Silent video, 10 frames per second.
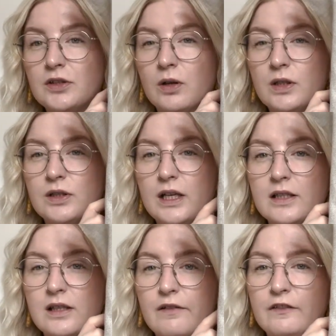on. It's
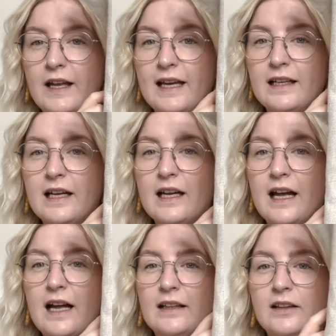lovely,
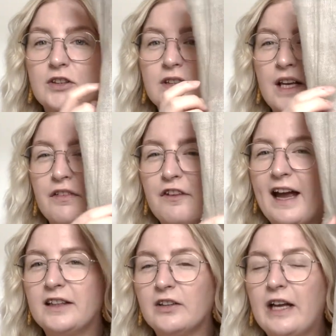and just the
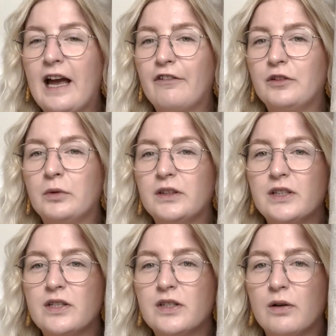effect on it afterwards
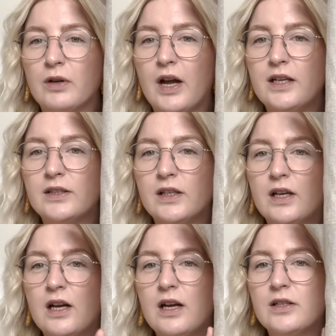is so nice.
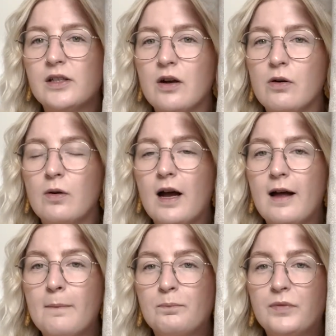So
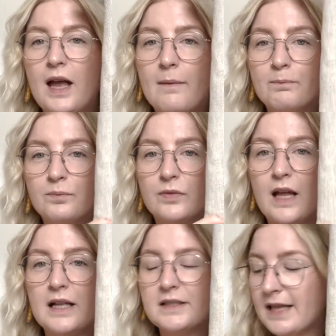yeah,
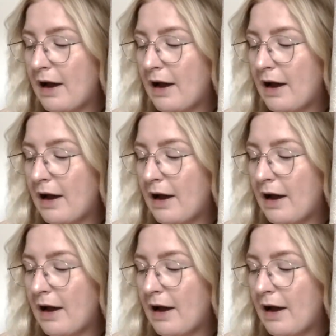that's that